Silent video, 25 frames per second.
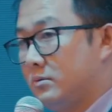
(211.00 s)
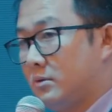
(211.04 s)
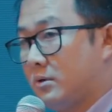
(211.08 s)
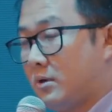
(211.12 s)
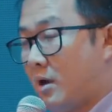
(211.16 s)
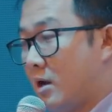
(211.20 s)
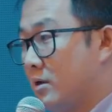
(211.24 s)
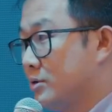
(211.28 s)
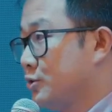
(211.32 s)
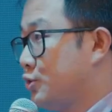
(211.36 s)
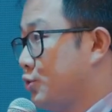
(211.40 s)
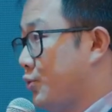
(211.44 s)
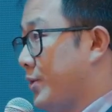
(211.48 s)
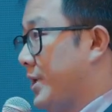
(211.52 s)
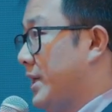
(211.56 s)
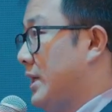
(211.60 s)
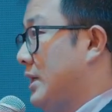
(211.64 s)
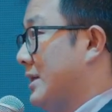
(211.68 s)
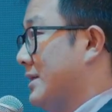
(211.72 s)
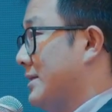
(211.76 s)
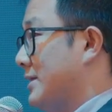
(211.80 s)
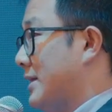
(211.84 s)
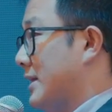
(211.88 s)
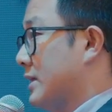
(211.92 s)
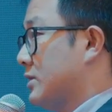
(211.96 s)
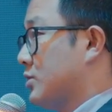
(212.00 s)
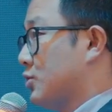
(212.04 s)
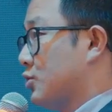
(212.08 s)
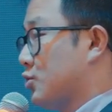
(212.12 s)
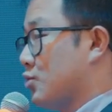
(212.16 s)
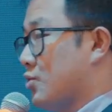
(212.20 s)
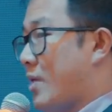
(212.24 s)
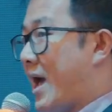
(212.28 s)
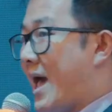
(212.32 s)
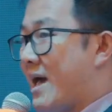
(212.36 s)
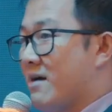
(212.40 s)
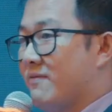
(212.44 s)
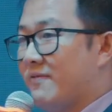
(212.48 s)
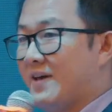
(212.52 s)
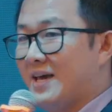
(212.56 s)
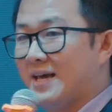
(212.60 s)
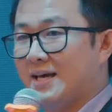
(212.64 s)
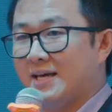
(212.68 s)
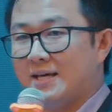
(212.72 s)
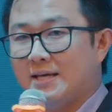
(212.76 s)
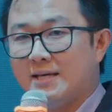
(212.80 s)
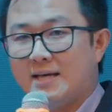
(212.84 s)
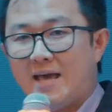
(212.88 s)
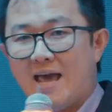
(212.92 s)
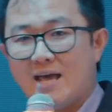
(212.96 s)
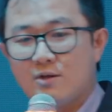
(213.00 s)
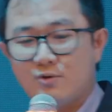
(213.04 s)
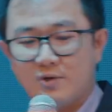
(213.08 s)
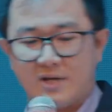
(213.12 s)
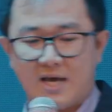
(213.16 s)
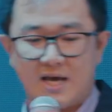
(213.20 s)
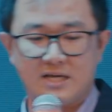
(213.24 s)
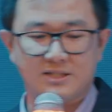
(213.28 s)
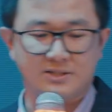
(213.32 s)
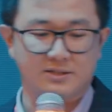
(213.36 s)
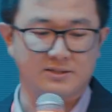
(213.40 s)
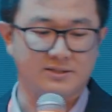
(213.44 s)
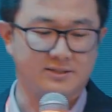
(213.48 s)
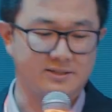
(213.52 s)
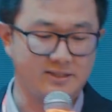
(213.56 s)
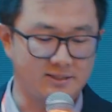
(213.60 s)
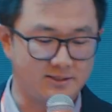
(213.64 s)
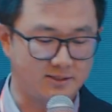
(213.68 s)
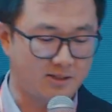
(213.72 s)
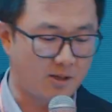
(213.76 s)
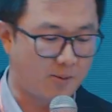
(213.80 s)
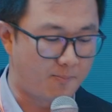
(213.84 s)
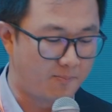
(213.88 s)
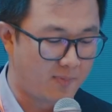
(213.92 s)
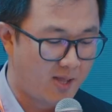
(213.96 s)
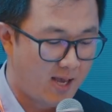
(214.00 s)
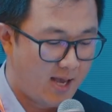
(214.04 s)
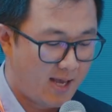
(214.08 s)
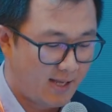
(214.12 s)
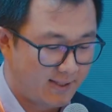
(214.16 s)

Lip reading: country needs to have an education system